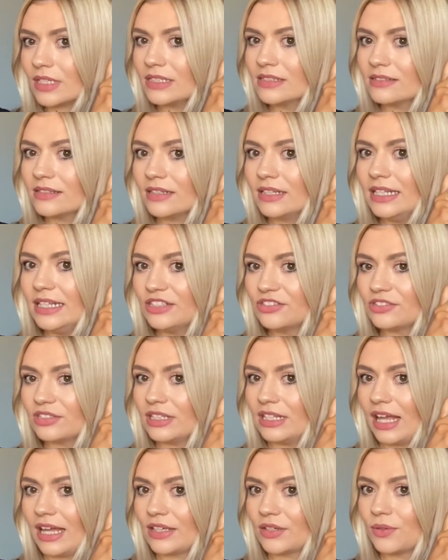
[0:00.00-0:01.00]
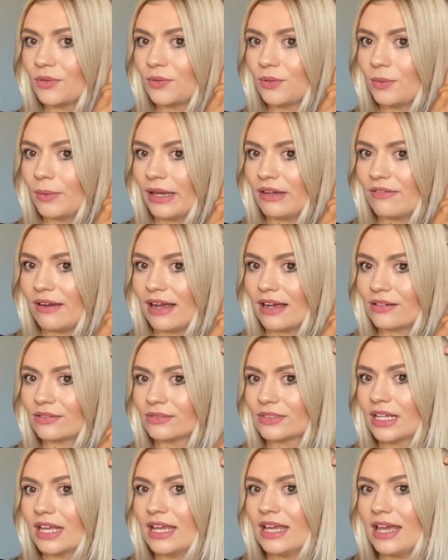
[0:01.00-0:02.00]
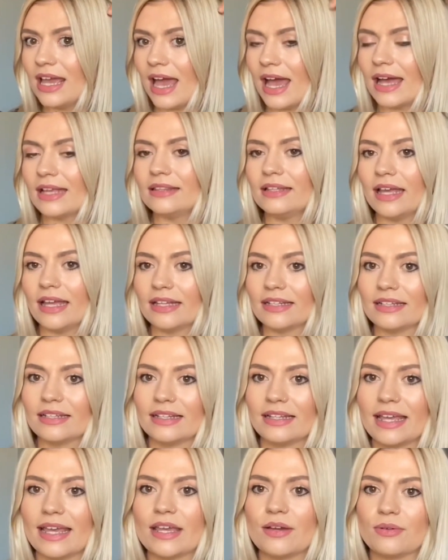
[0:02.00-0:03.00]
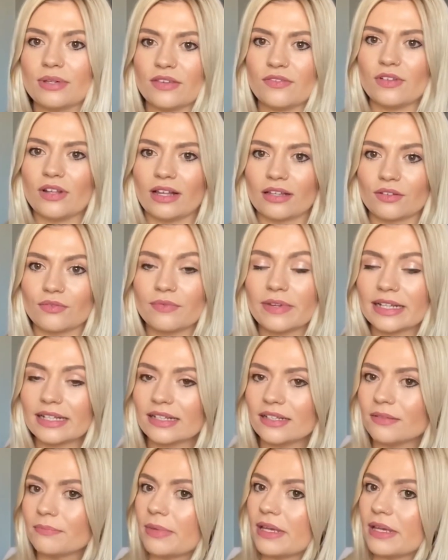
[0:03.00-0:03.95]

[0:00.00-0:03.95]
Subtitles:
So literally like all the way around, and then it'll give you like a ringlet.